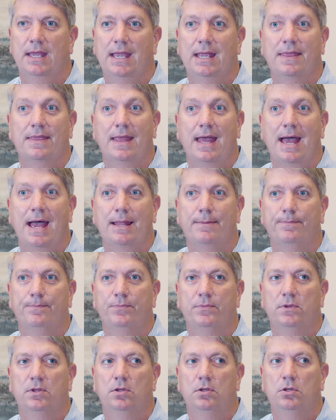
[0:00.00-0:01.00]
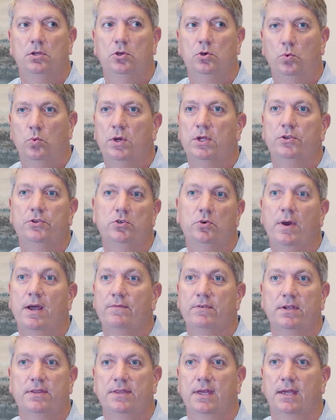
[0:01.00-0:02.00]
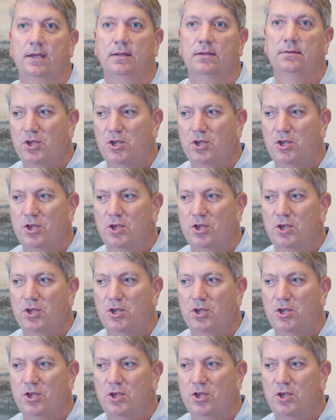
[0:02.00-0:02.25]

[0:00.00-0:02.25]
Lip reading: in that you will do everything.